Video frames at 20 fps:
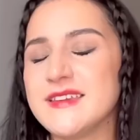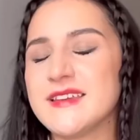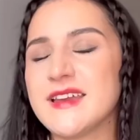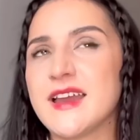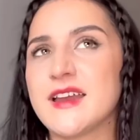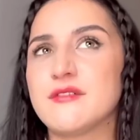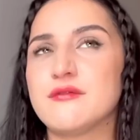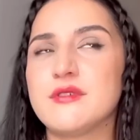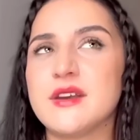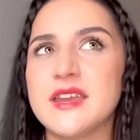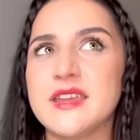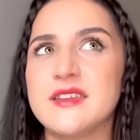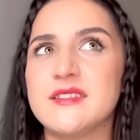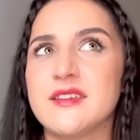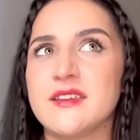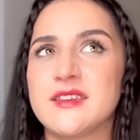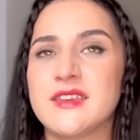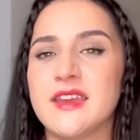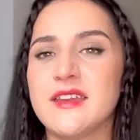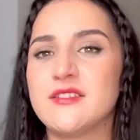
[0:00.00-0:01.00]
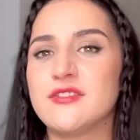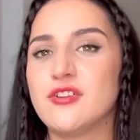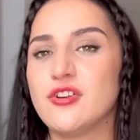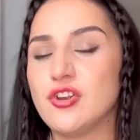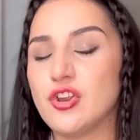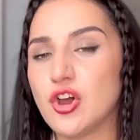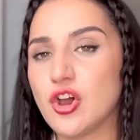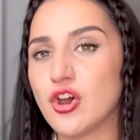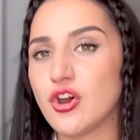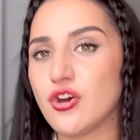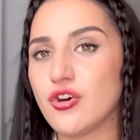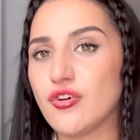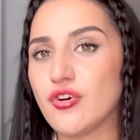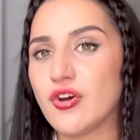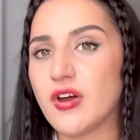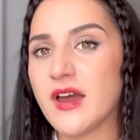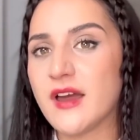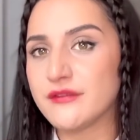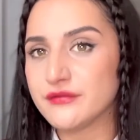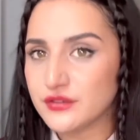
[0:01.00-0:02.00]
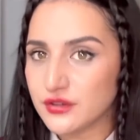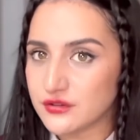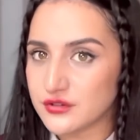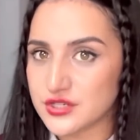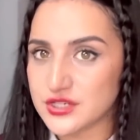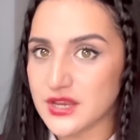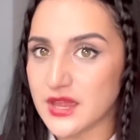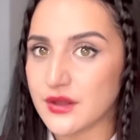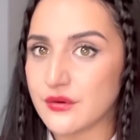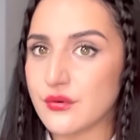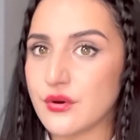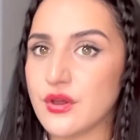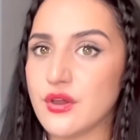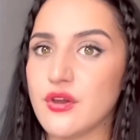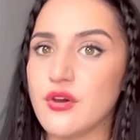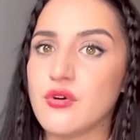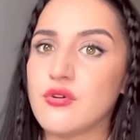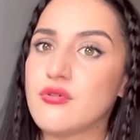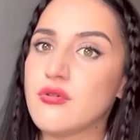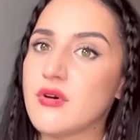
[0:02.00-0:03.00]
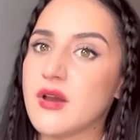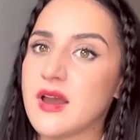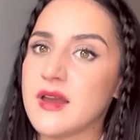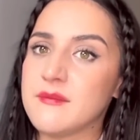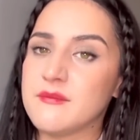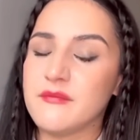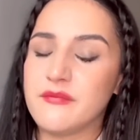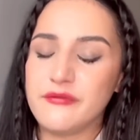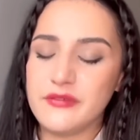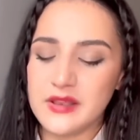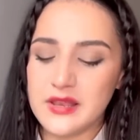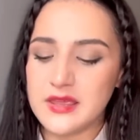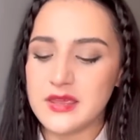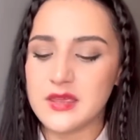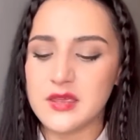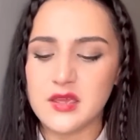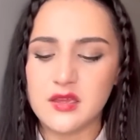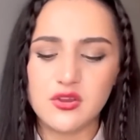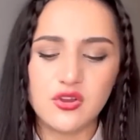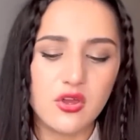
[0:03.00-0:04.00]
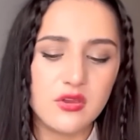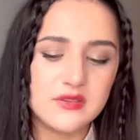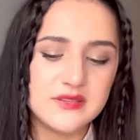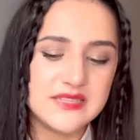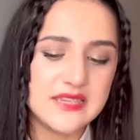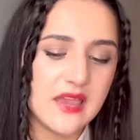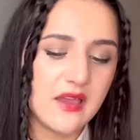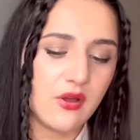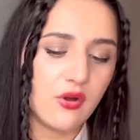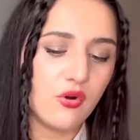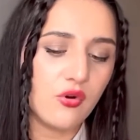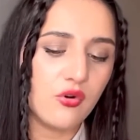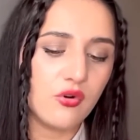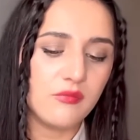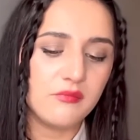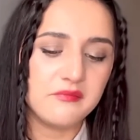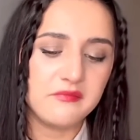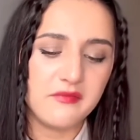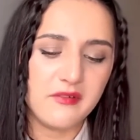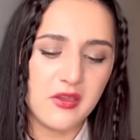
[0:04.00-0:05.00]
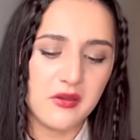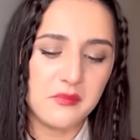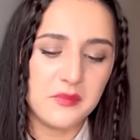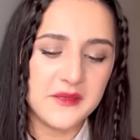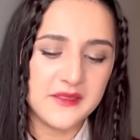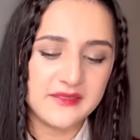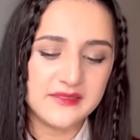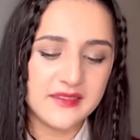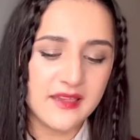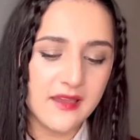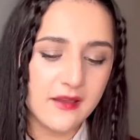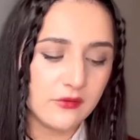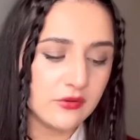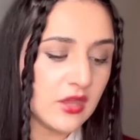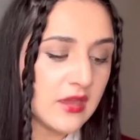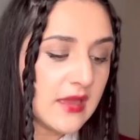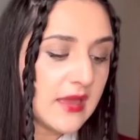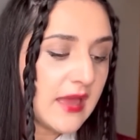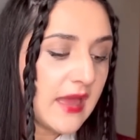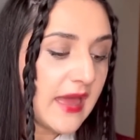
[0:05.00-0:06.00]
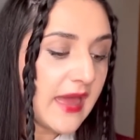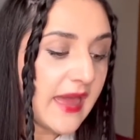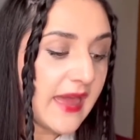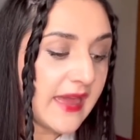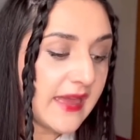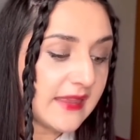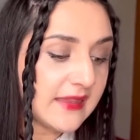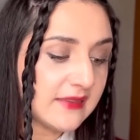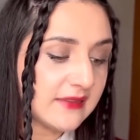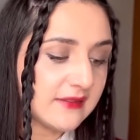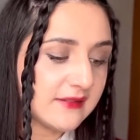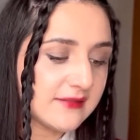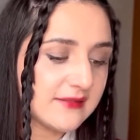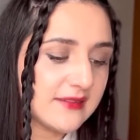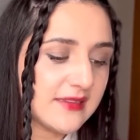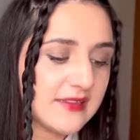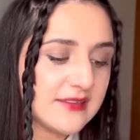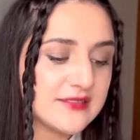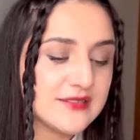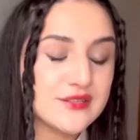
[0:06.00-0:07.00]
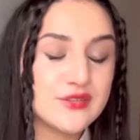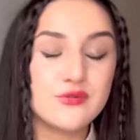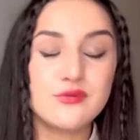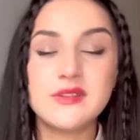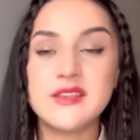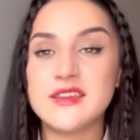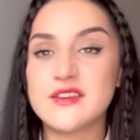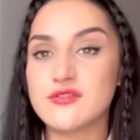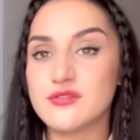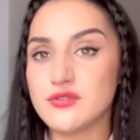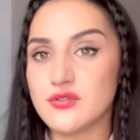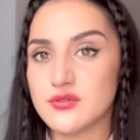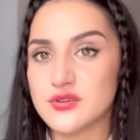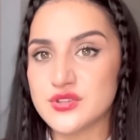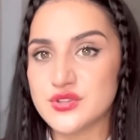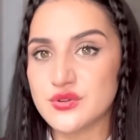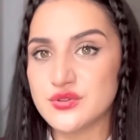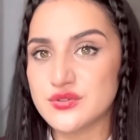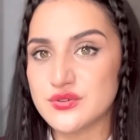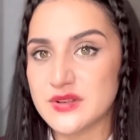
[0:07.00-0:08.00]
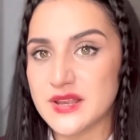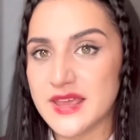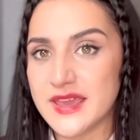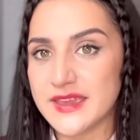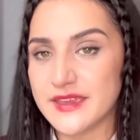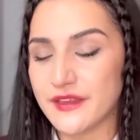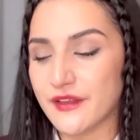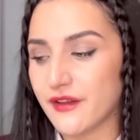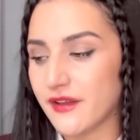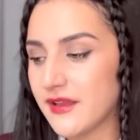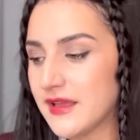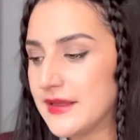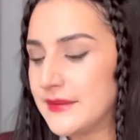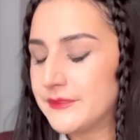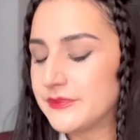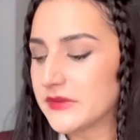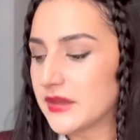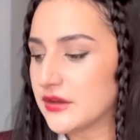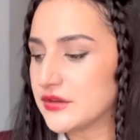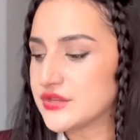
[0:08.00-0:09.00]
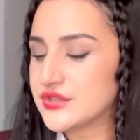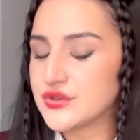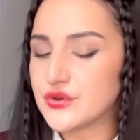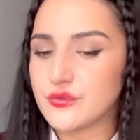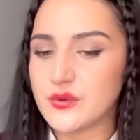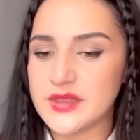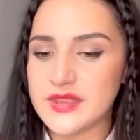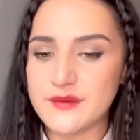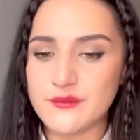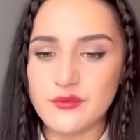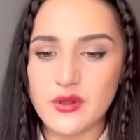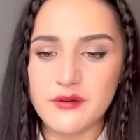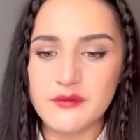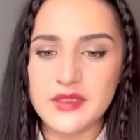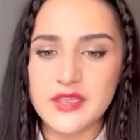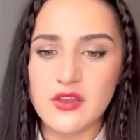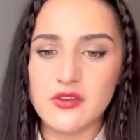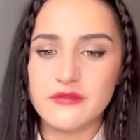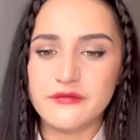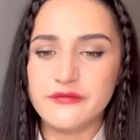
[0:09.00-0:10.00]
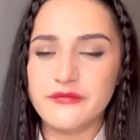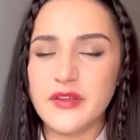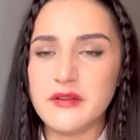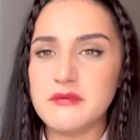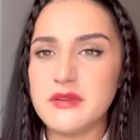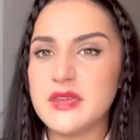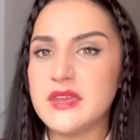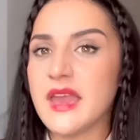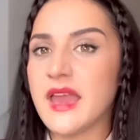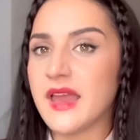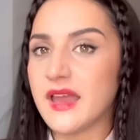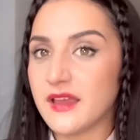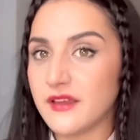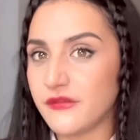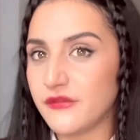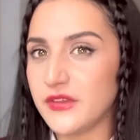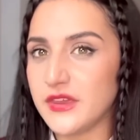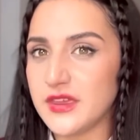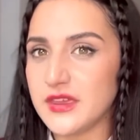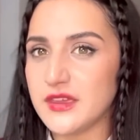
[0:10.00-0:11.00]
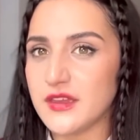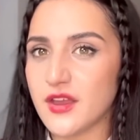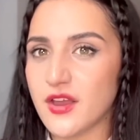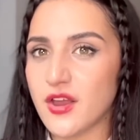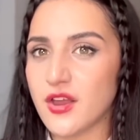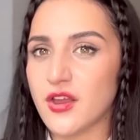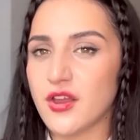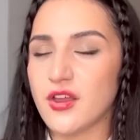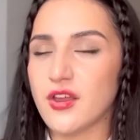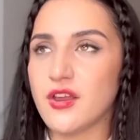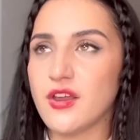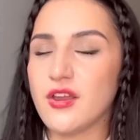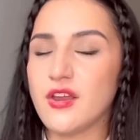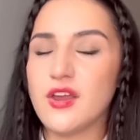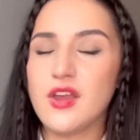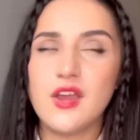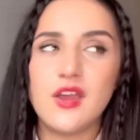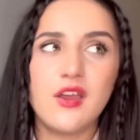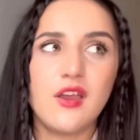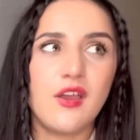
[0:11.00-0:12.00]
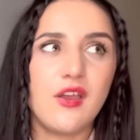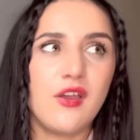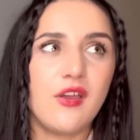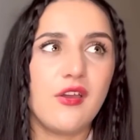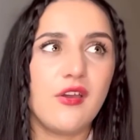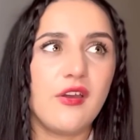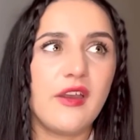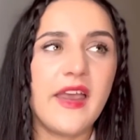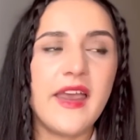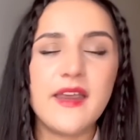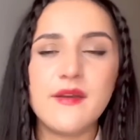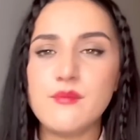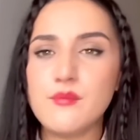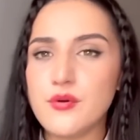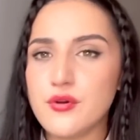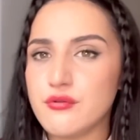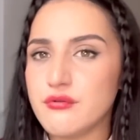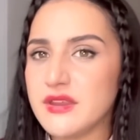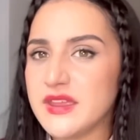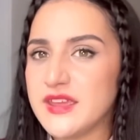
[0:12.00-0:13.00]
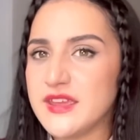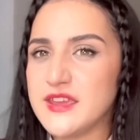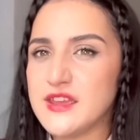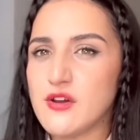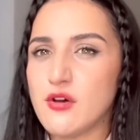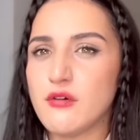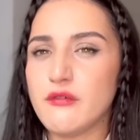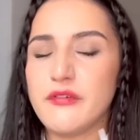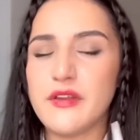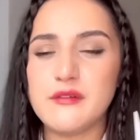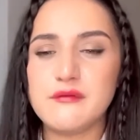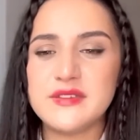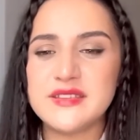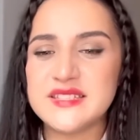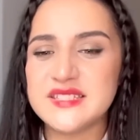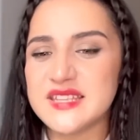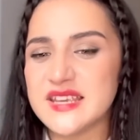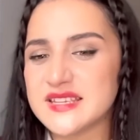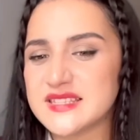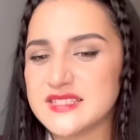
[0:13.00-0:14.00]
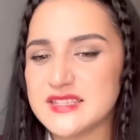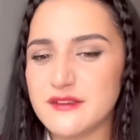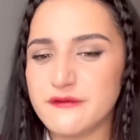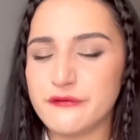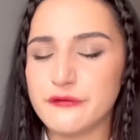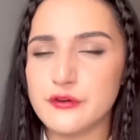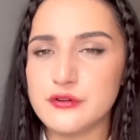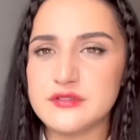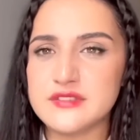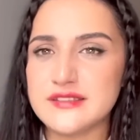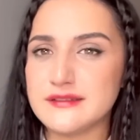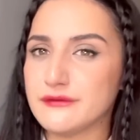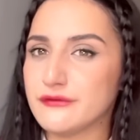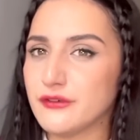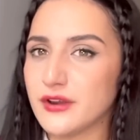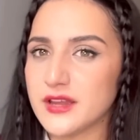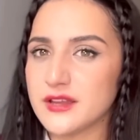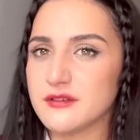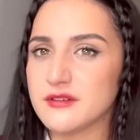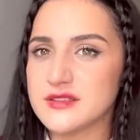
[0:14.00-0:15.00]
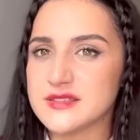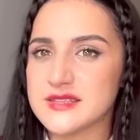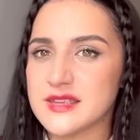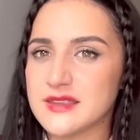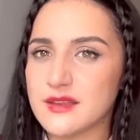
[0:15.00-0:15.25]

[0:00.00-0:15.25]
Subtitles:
I wait again a lot after the shower, or I'm feeling cozy at home, a bit down, and it's really good also to layer. So when I'm wearing a very heavy ambery or very sexy fruity fragrance and I